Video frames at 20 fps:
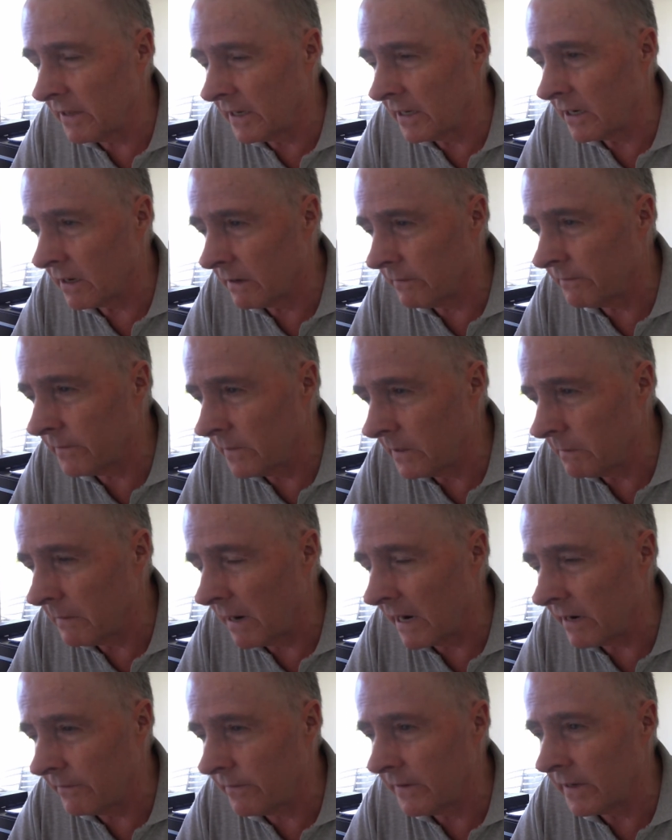thing you
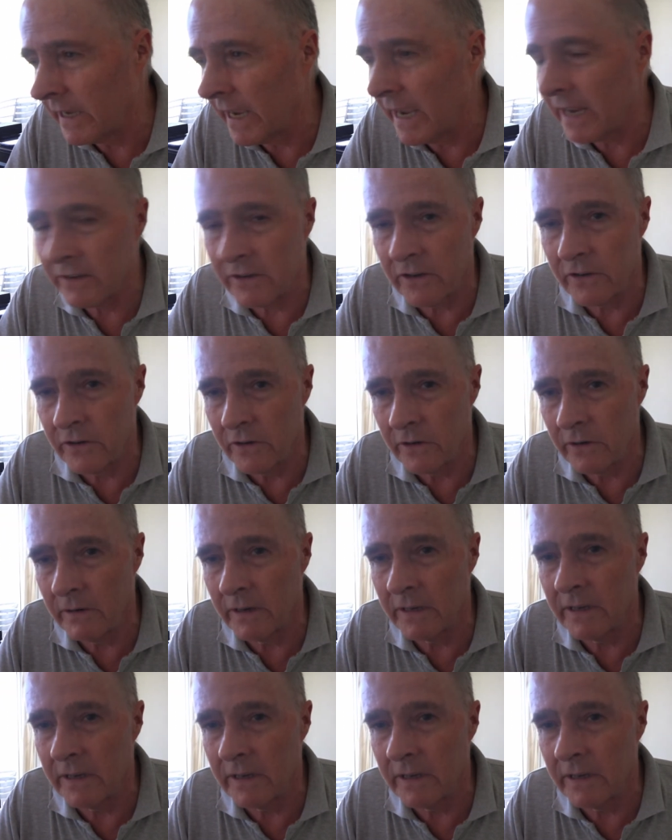may forget to do,